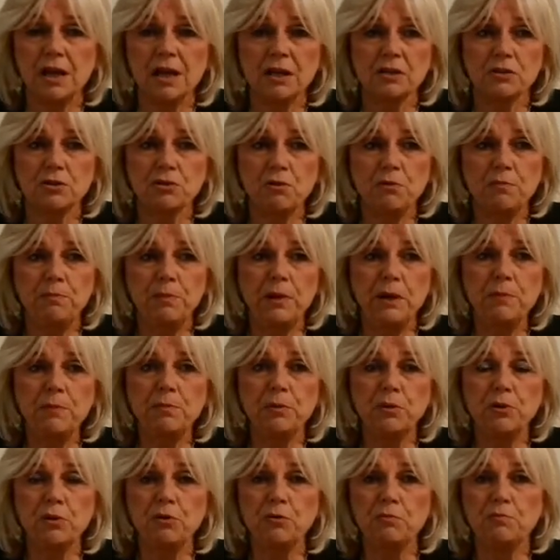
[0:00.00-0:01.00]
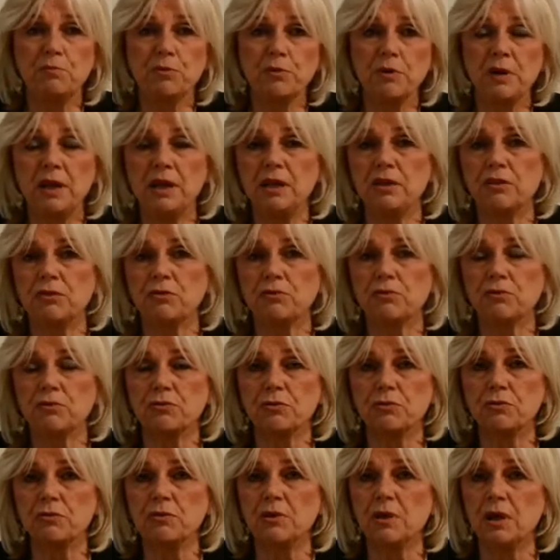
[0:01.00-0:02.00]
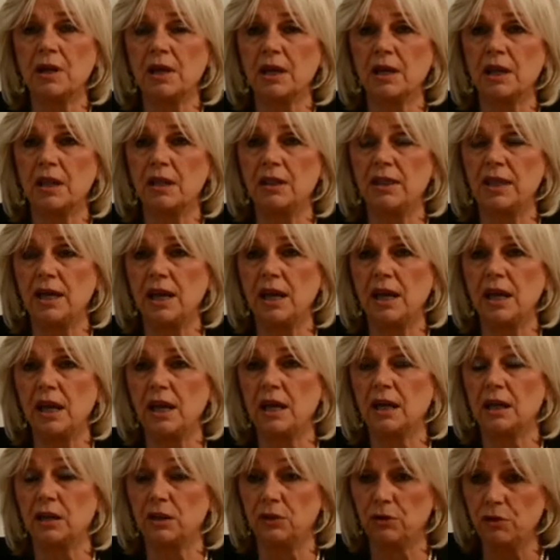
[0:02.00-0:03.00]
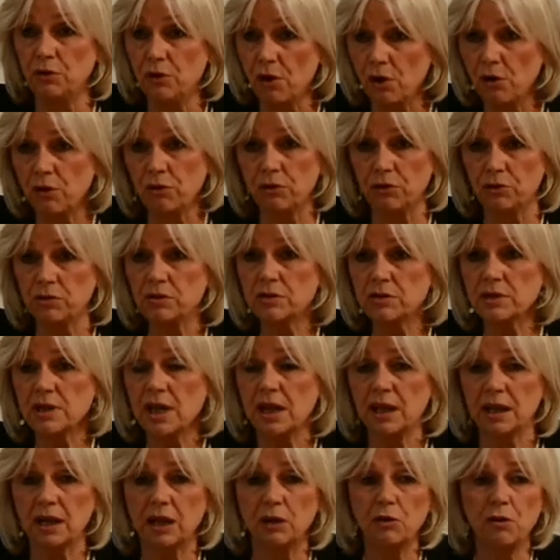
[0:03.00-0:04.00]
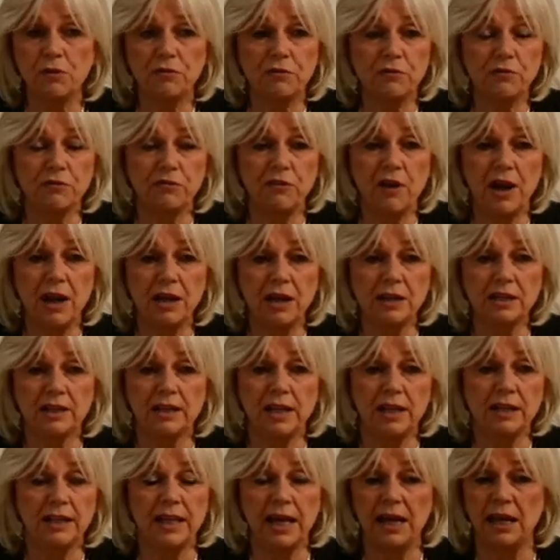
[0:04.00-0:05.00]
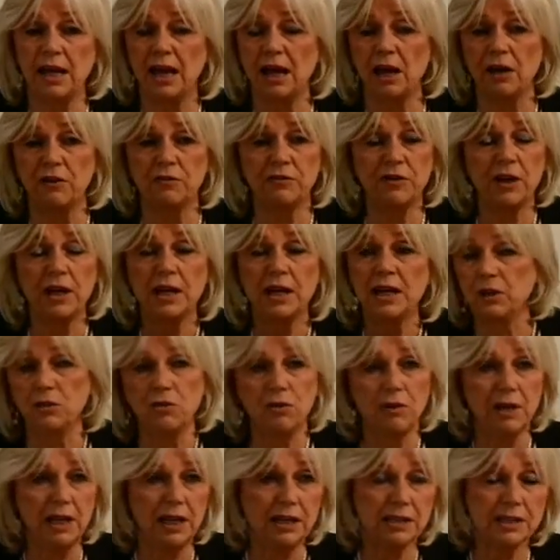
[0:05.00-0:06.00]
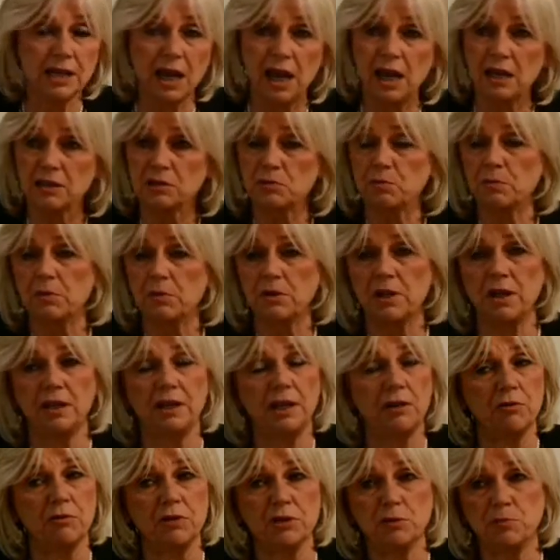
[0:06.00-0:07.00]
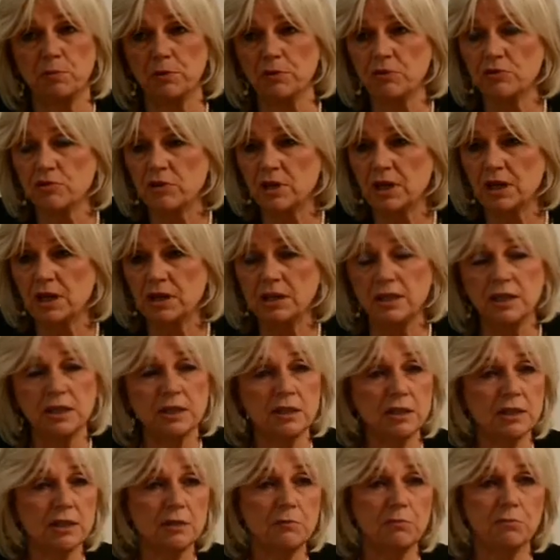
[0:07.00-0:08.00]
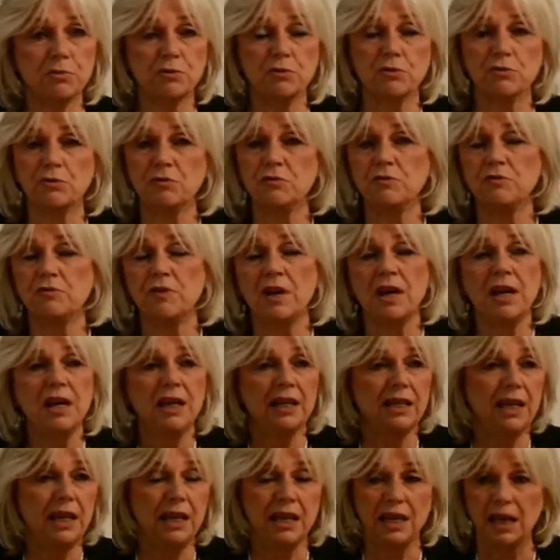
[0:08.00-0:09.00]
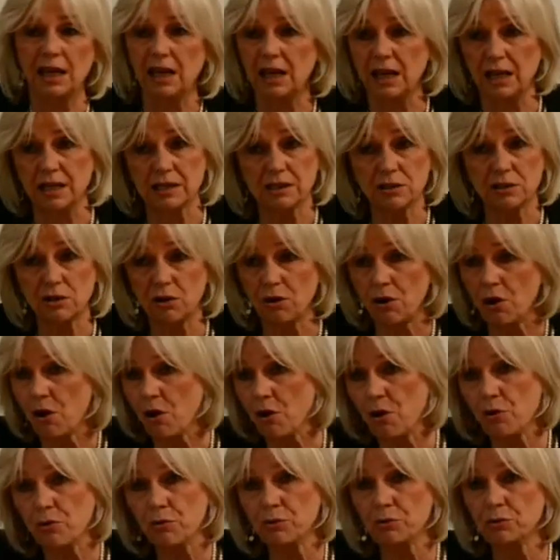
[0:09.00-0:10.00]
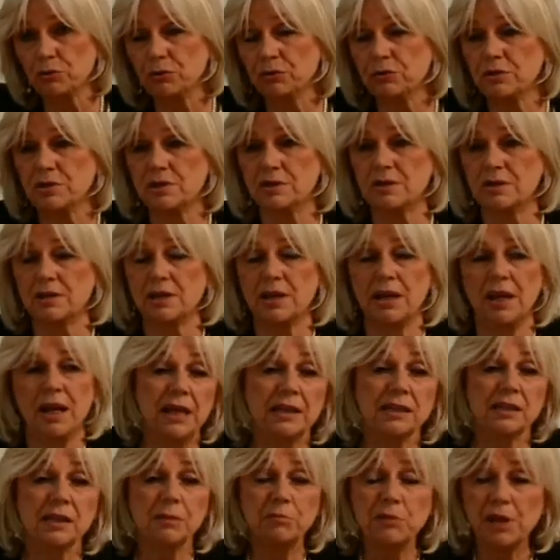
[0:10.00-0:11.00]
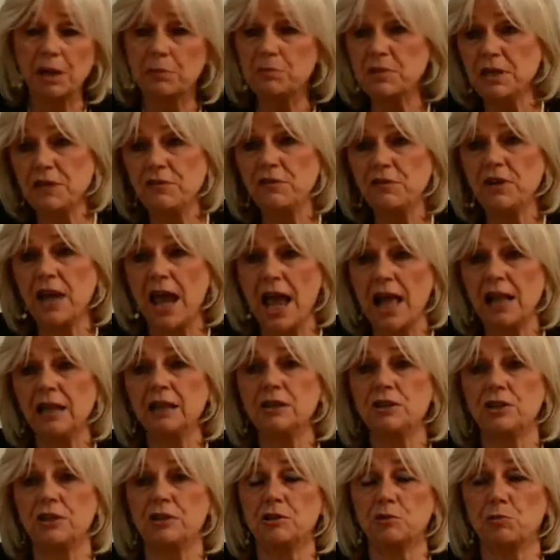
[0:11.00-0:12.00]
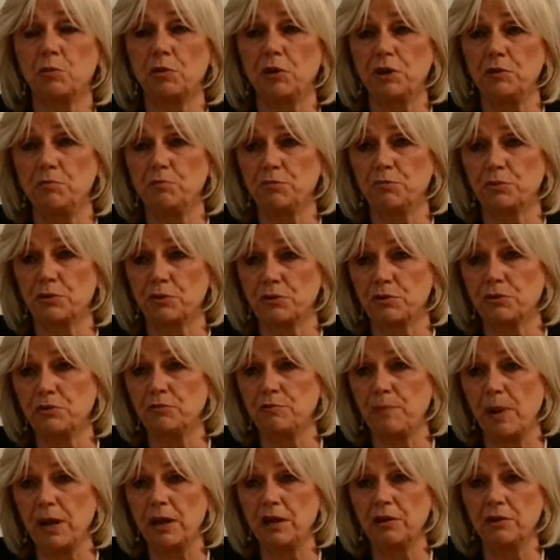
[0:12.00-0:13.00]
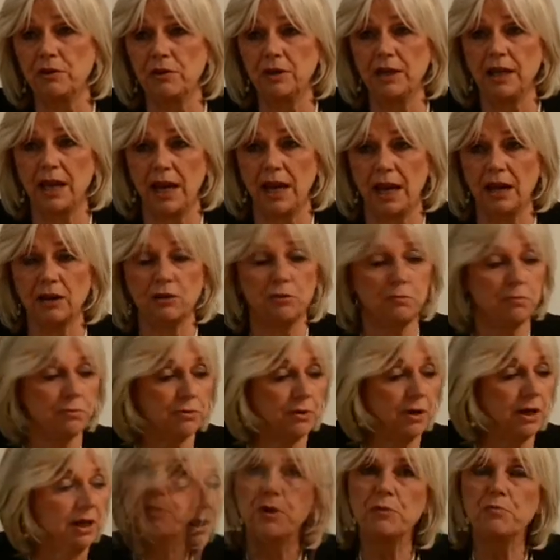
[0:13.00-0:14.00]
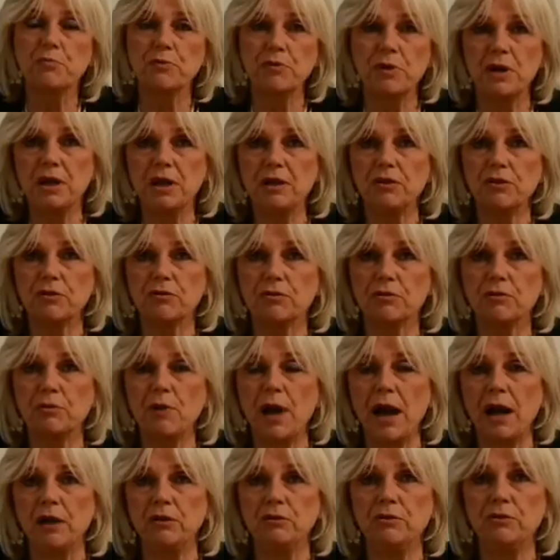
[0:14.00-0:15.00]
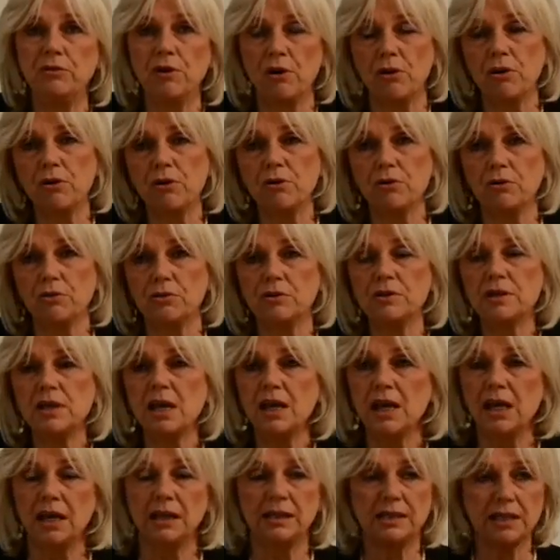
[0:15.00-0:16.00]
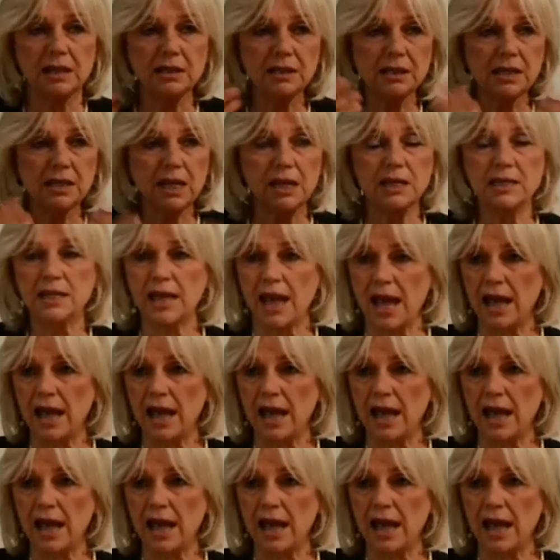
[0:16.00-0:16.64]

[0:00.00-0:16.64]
So people who breathe through their nose can often find that they have, you know, less asthma, that their respiratory conditions improve, they get less colds. Sometimes even allergies will improve by learning how to breathe. We breathe through our nose, it does tend to